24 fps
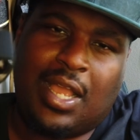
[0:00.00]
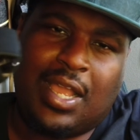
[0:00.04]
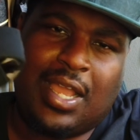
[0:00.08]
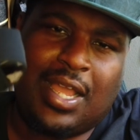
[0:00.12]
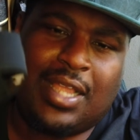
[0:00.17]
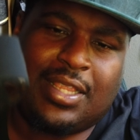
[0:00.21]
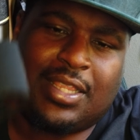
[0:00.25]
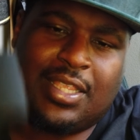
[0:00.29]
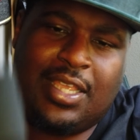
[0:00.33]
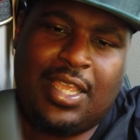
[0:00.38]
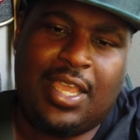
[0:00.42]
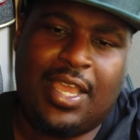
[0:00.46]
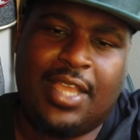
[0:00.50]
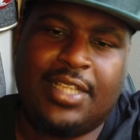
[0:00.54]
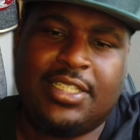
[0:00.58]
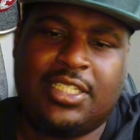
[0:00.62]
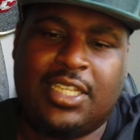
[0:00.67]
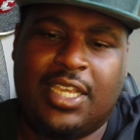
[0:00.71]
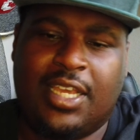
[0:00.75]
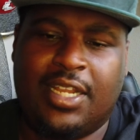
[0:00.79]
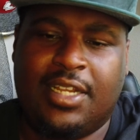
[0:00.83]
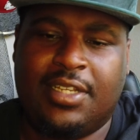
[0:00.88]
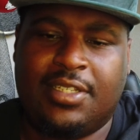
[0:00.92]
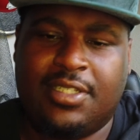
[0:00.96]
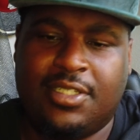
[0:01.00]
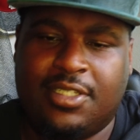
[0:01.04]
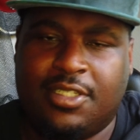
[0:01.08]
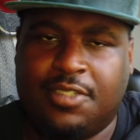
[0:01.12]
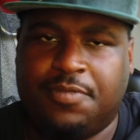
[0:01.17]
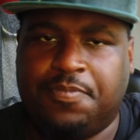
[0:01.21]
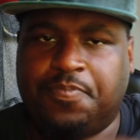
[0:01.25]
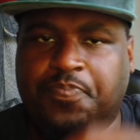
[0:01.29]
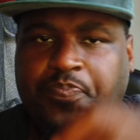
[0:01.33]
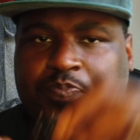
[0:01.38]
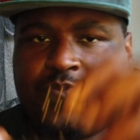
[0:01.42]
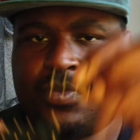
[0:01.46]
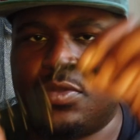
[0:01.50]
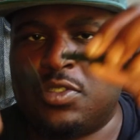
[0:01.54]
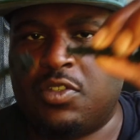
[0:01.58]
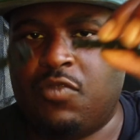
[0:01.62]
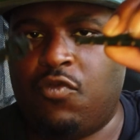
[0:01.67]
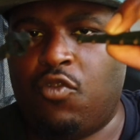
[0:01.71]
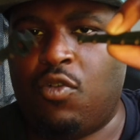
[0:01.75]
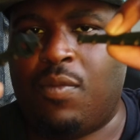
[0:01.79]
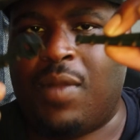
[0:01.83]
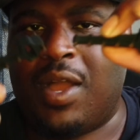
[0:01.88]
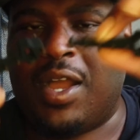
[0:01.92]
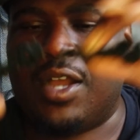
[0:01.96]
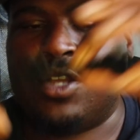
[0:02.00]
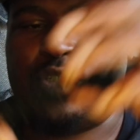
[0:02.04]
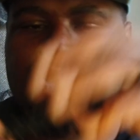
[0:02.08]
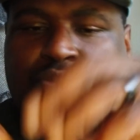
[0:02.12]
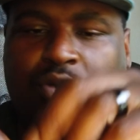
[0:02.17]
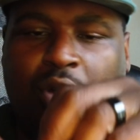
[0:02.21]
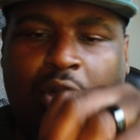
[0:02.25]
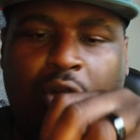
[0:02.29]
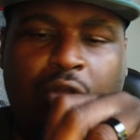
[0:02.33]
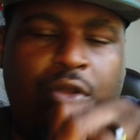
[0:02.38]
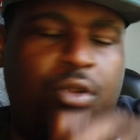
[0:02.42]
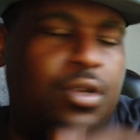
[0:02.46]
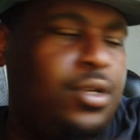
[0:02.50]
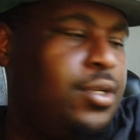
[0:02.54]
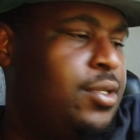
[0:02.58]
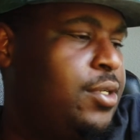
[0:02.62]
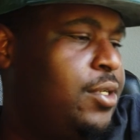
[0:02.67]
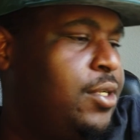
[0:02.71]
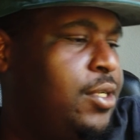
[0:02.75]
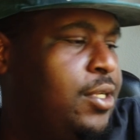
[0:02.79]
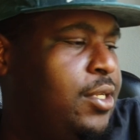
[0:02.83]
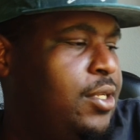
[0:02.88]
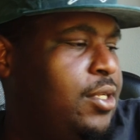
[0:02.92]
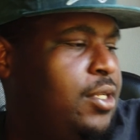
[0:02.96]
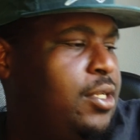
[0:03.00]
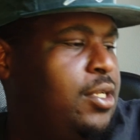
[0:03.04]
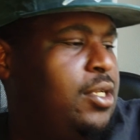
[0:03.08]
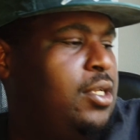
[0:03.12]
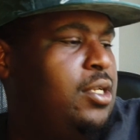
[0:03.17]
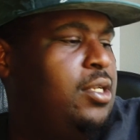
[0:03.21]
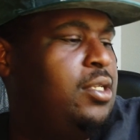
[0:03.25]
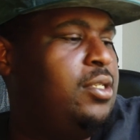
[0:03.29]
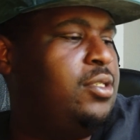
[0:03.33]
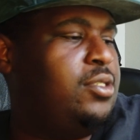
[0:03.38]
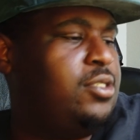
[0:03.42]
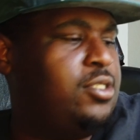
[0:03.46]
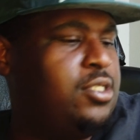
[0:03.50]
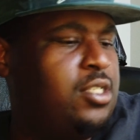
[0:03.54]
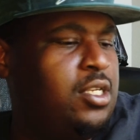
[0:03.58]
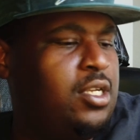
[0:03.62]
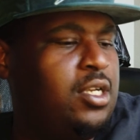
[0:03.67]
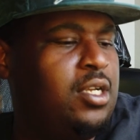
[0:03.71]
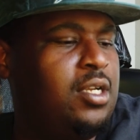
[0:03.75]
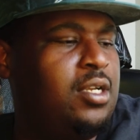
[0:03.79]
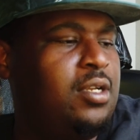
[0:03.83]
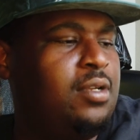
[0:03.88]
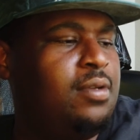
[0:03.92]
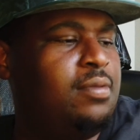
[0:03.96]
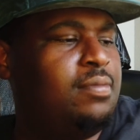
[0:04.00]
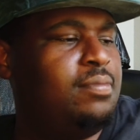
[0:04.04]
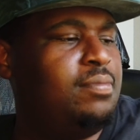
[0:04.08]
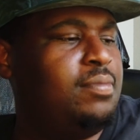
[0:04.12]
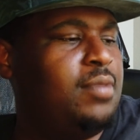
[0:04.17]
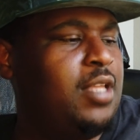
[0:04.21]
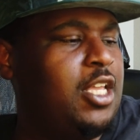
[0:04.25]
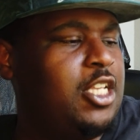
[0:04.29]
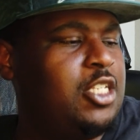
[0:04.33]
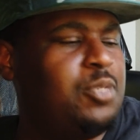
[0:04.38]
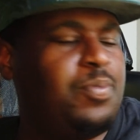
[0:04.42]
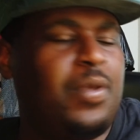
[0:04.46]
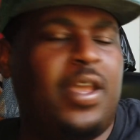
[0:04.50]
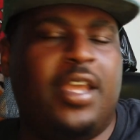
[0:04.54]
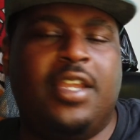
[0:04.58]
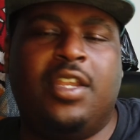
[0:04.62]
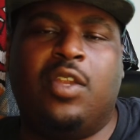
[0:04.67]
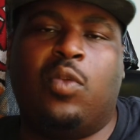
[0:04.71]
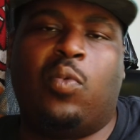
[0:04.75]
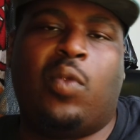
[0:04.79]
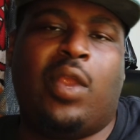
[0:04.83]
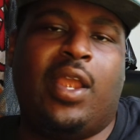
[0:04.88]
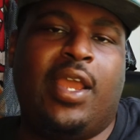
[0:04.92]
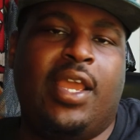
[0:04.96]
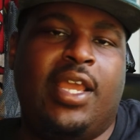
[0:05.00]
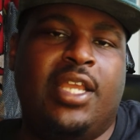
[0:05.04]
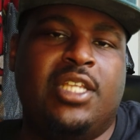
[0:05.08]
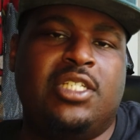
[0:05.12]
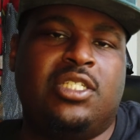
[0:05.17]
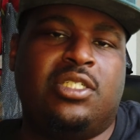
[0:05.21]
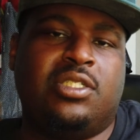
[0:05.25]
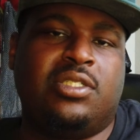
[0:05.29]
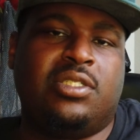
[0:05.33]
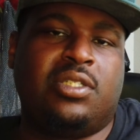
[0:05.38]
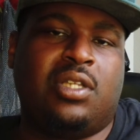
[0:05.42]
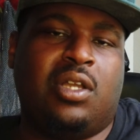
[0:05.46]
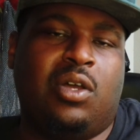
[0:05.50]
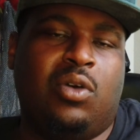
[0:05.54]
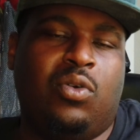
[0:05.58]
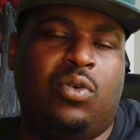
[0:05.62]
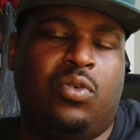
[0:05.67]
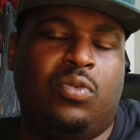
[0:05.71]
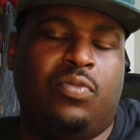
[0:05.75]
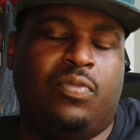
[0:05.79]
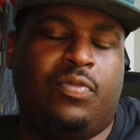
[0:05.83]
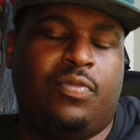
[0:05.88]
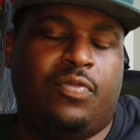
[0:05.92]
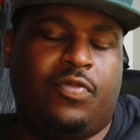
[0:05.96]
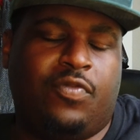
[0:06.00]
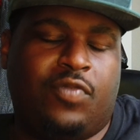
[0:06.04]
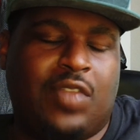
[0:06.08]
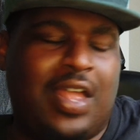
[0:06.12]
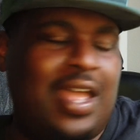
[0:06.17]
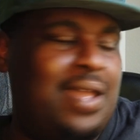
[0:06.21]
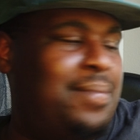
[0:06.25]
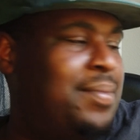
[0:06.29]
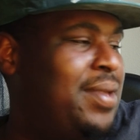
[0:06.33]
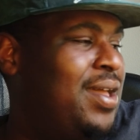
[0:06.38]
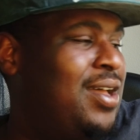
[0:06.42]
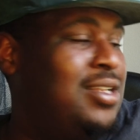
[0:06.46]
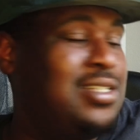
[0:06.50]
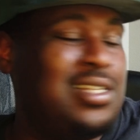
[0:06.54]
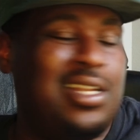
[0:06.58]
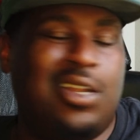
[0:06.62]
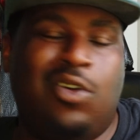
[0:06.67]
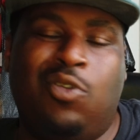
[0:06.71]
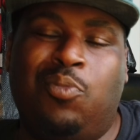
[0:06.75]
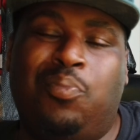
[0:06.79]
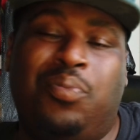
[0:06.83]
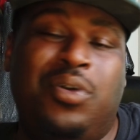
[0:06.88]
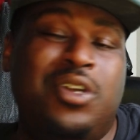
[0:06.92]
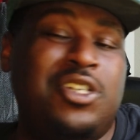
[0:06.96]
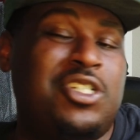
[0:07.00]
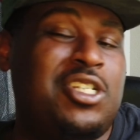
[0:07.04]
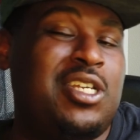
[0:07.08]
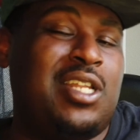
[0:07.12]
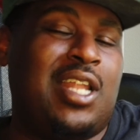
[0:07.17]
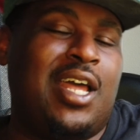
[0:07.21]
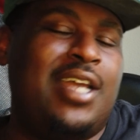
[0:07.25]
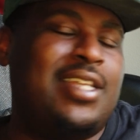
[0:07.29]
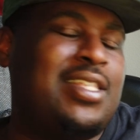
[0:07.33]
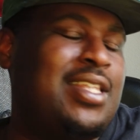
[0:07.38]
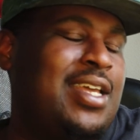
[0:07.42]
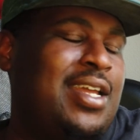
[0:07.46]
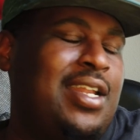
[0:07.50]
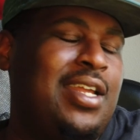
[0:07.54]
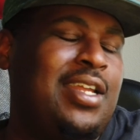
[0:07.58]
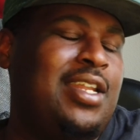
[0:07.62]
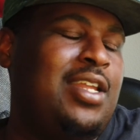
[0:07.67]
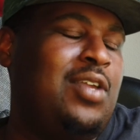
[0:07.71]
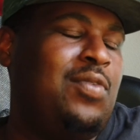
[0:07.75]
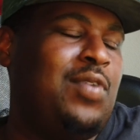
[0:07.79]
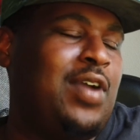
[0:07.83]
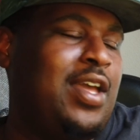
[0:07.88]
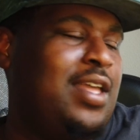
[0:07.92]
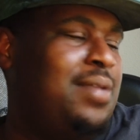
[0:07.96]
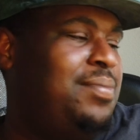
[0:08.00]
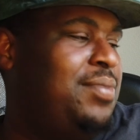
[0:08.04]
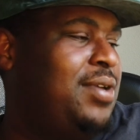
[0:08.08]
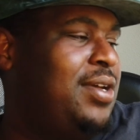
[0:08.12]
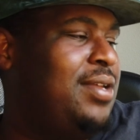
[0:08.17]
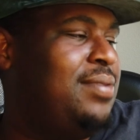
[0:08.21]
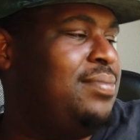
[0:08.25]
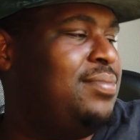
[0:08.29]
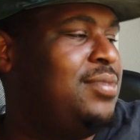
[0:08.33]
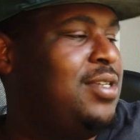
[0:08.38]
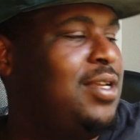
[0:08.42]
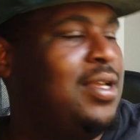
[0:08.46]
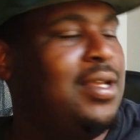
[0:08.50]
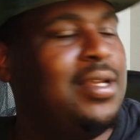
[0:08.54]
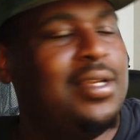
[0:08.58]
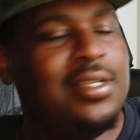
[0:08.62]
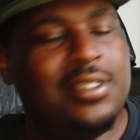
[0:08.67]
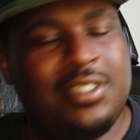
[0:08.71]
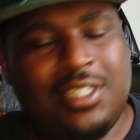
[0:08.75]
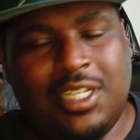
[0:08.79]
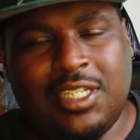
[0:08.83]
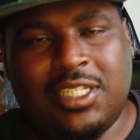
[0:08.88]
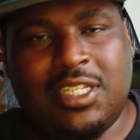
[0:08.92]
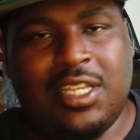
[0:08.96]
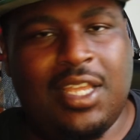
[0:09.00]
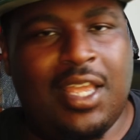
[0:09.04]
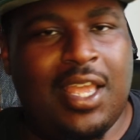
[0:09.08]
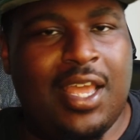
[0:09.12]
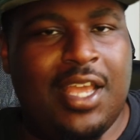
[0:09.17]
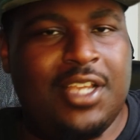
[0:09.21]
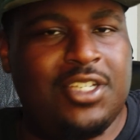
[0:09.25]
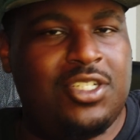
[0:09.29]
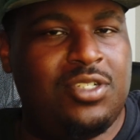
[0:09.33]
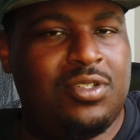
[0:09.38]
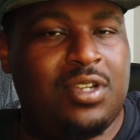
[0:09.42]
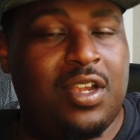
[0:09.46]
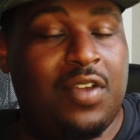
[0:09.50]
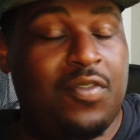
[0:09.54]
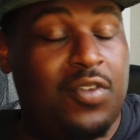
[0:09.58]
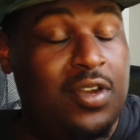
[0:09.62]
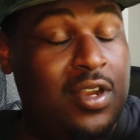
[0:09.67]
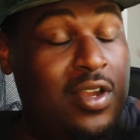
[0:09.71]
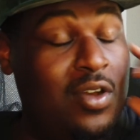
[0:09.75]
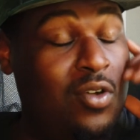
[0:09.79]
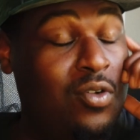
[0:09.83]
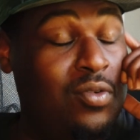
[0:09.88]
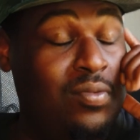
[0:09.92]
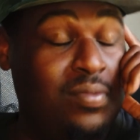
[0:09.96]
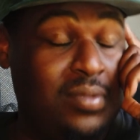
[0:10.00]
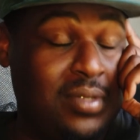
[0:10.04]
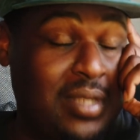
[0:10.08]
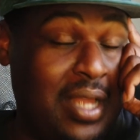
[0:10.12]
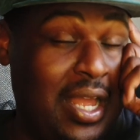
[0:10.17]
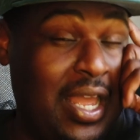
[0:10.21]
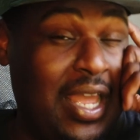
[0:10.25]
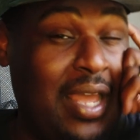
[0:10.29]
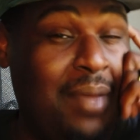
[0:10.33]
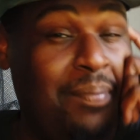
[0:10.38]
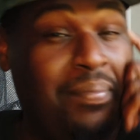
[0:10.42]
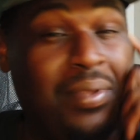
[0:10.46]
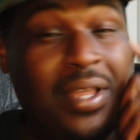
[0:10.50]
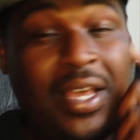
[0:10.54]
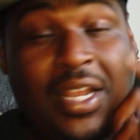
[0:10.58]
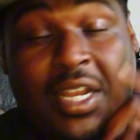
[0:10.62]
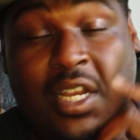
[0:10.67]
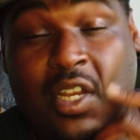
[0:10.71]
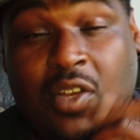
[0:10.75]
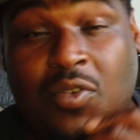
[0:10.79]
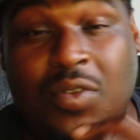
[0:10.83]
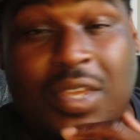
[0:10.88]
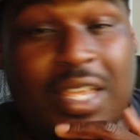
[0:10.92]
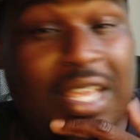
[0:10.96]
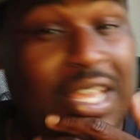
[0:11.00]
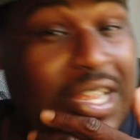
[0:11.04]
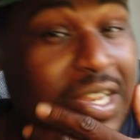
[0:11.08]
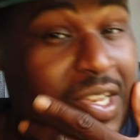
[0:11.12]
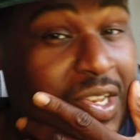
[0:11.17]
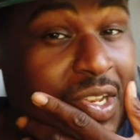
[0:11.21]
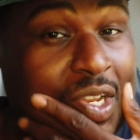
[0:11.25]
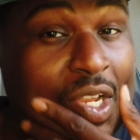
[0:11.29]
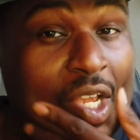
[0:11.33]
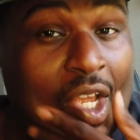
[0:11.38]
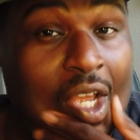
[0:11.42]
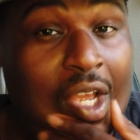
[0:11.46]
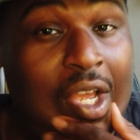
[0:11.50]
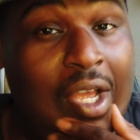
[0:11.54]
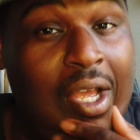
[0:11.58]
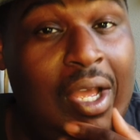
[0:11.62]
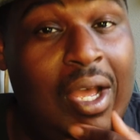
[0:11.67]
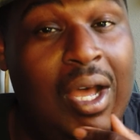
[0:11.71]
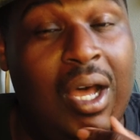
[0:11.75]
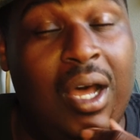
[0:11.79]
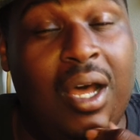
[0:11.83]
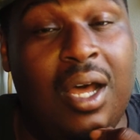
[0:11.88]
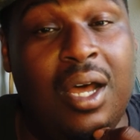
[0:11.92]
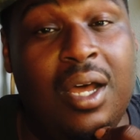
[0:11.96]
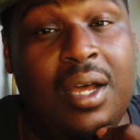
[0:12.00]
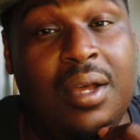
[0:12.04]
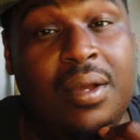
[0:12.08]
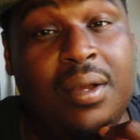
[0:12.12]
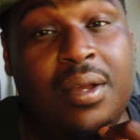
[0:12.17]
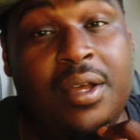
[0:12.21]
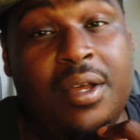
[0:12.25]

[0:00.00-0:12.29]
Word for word: I got the antenna for my controller to expand the range on white mouse. I don't push it like that anyway, but just in case you never know, I am planning on getting a